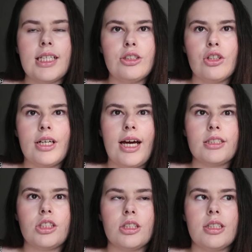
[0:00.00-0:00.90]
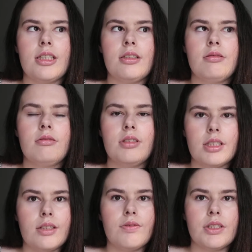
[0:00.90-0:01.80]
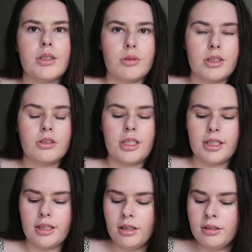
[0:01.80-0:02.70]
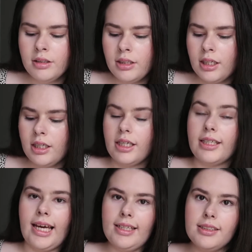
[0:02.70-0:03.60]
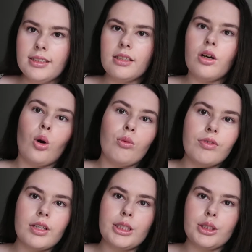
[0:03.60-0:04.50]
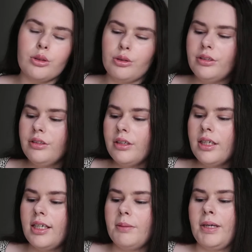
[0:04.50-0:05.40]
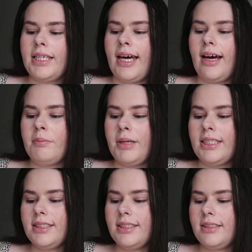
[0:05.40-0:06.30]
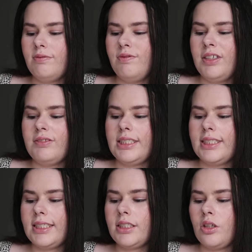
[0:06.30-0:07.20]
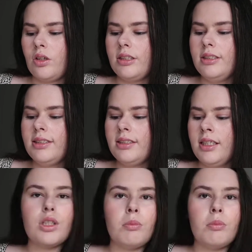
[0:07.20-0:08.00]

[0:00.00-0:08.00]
they don't actually deliver to Australia yet, hopefully soon. But yeah, I paid $56. So